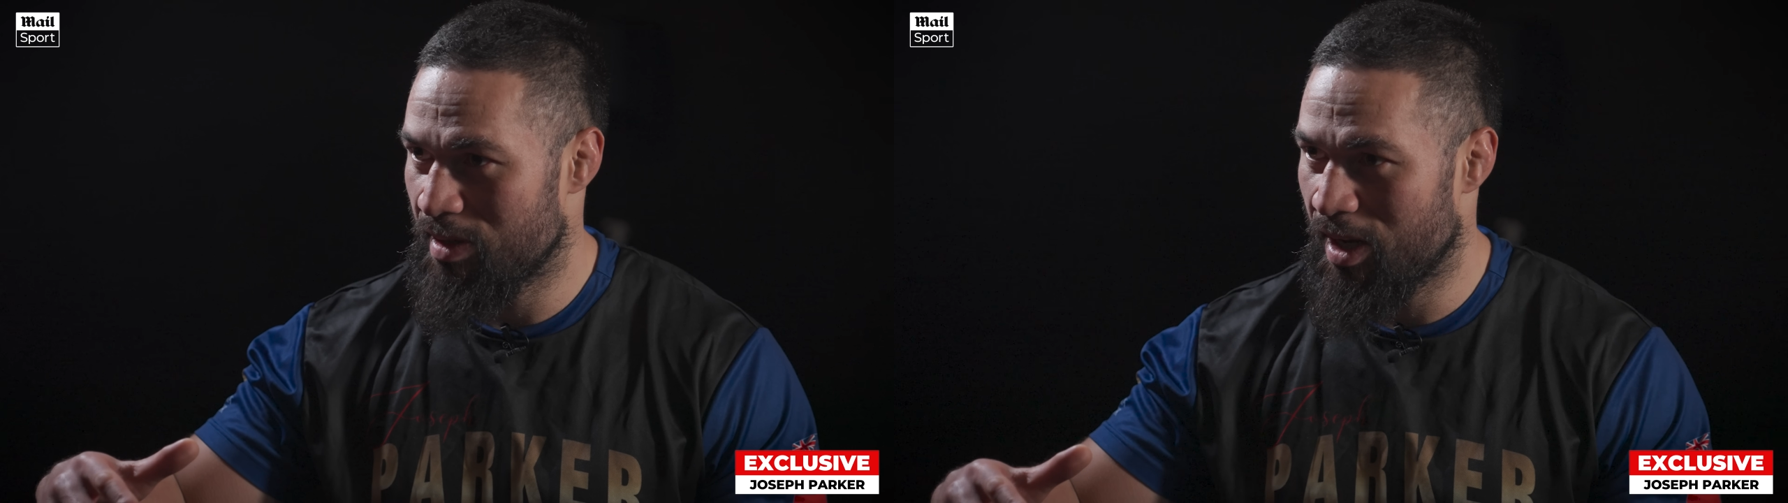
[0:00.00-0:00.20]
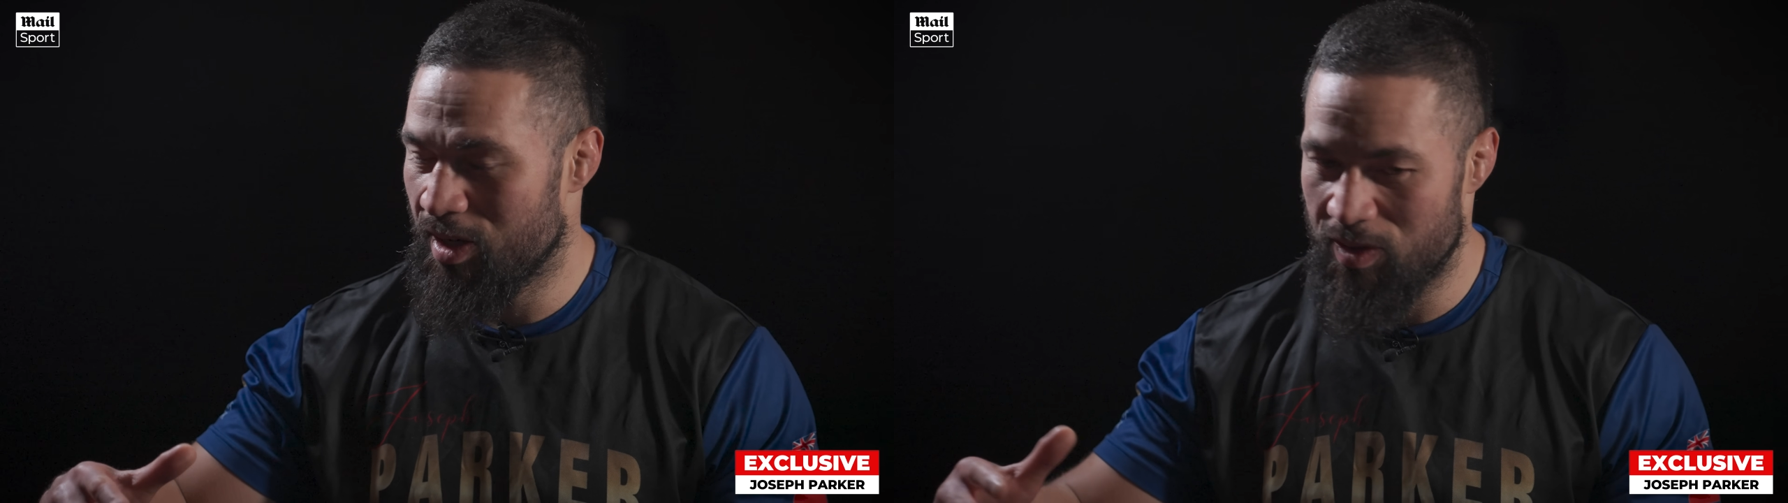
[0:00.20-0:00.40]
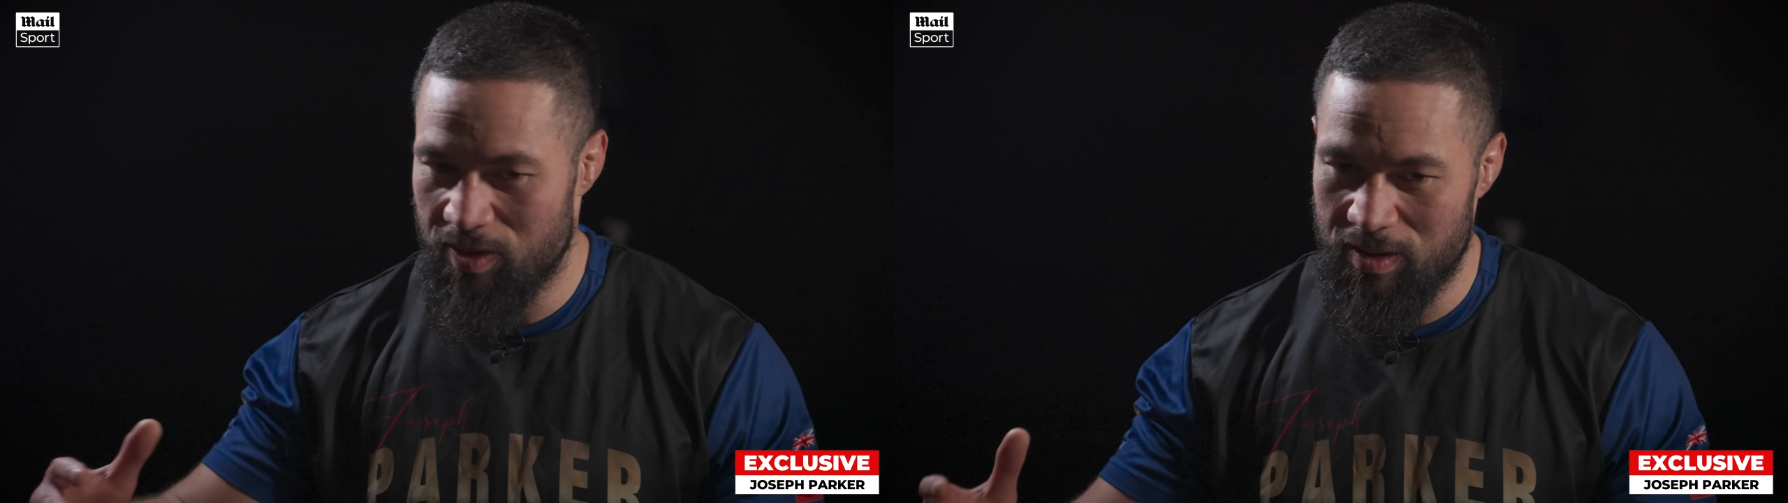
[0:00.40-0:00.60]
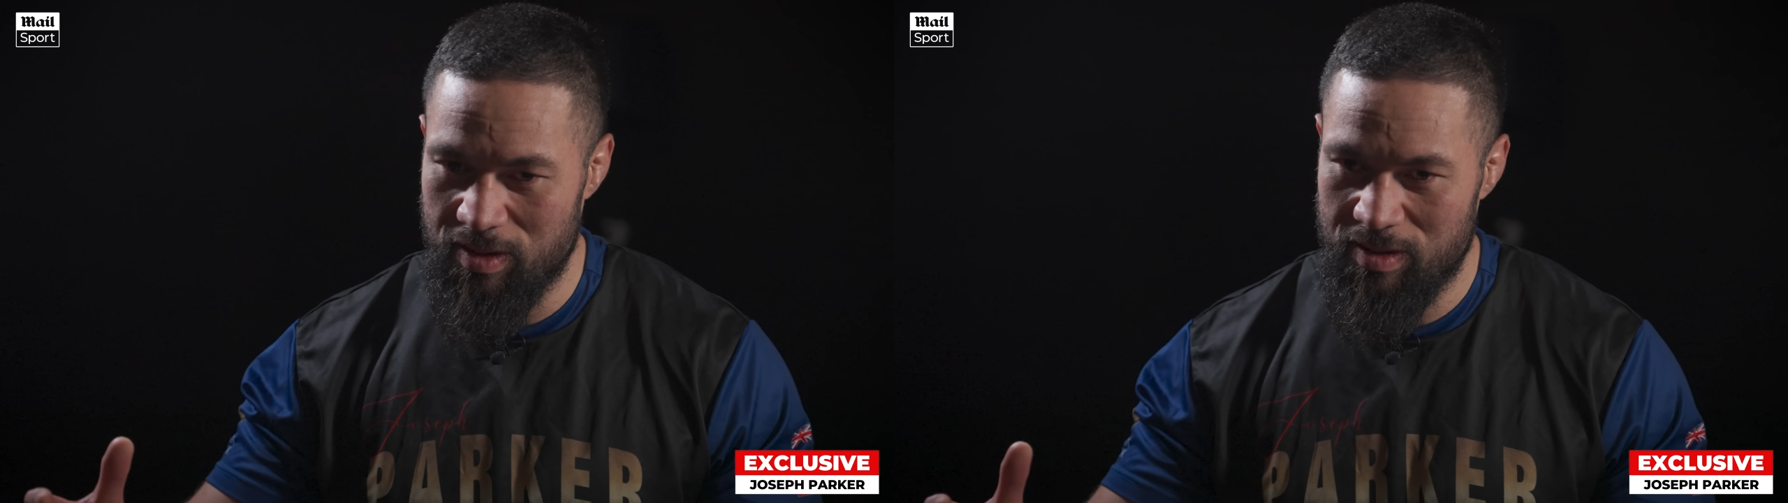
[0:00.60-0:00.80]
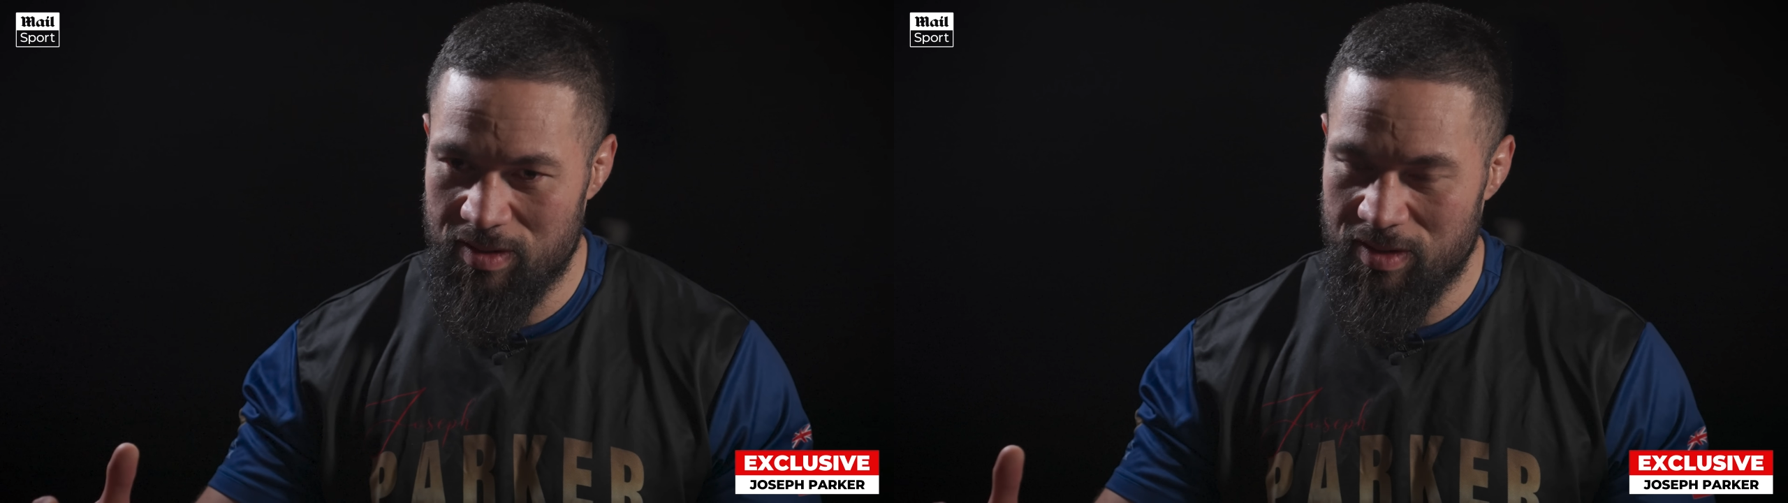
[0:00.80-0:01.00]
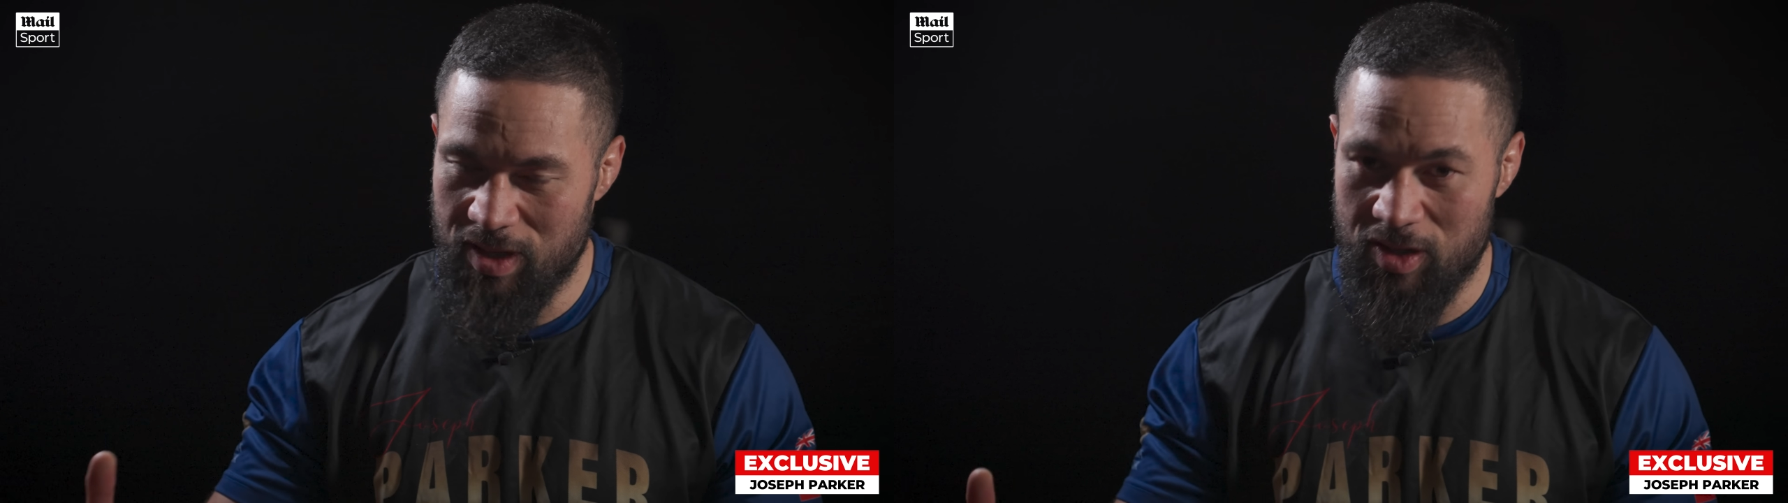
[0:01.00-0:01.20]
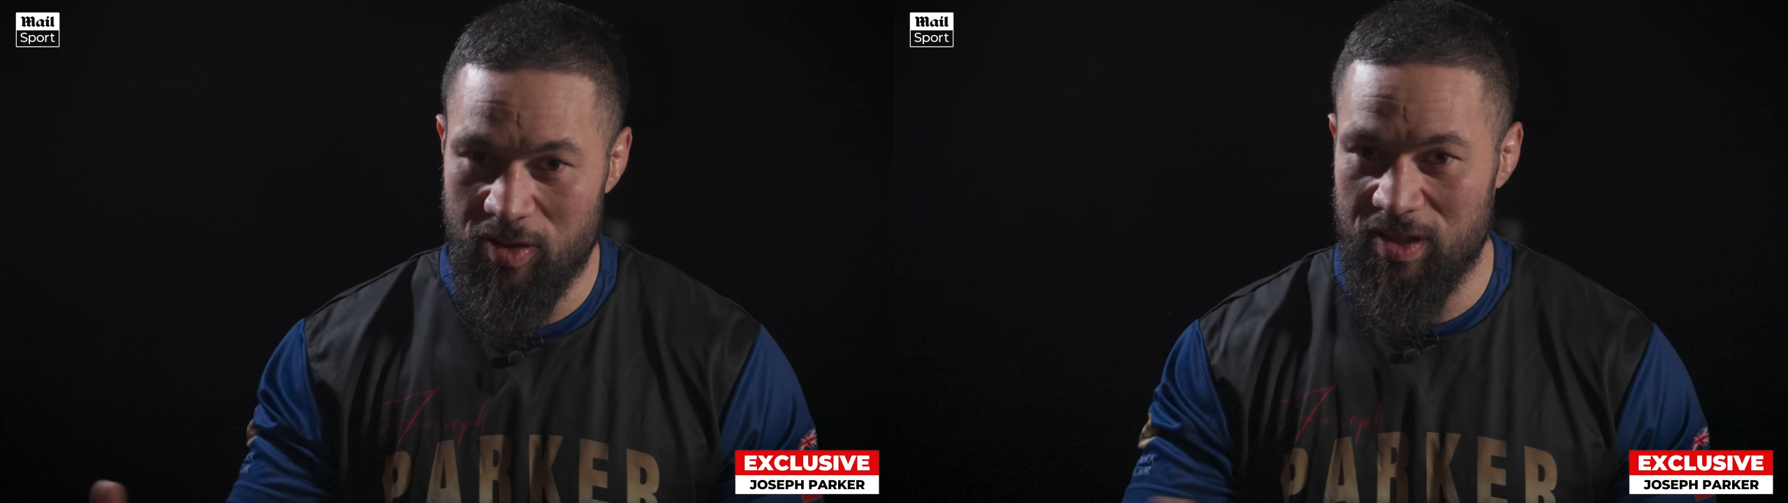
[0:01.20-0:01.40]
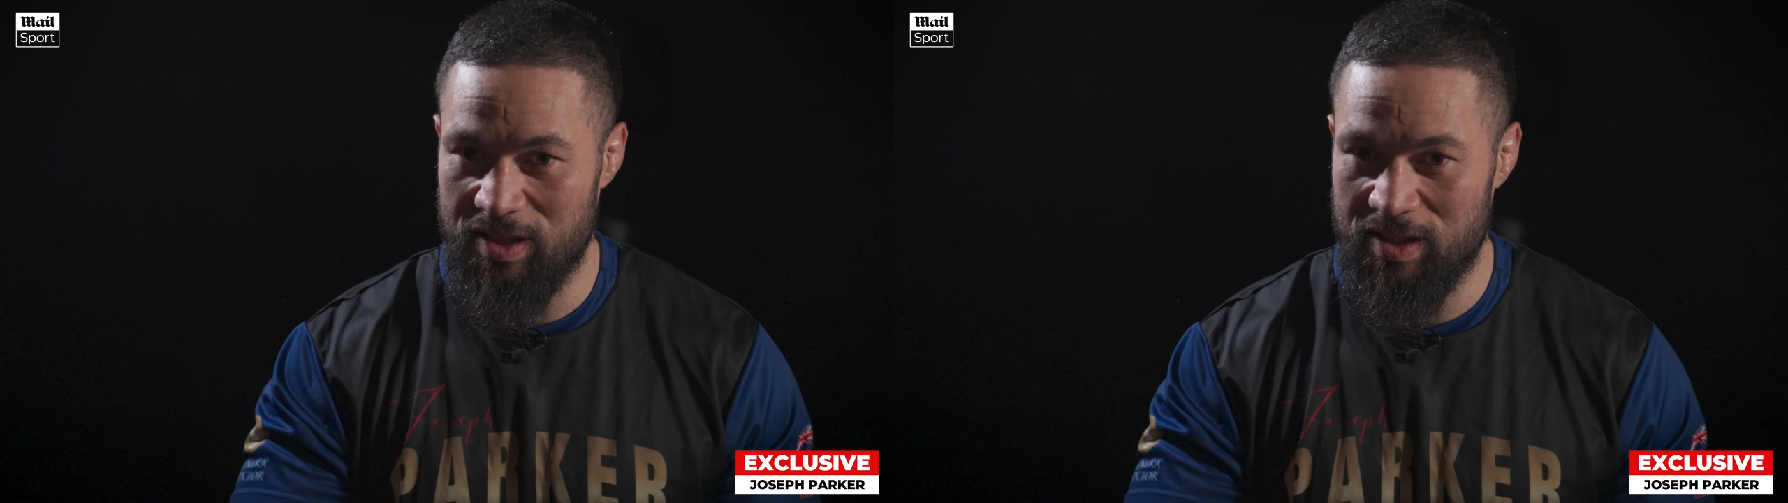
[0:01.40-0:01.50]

and you can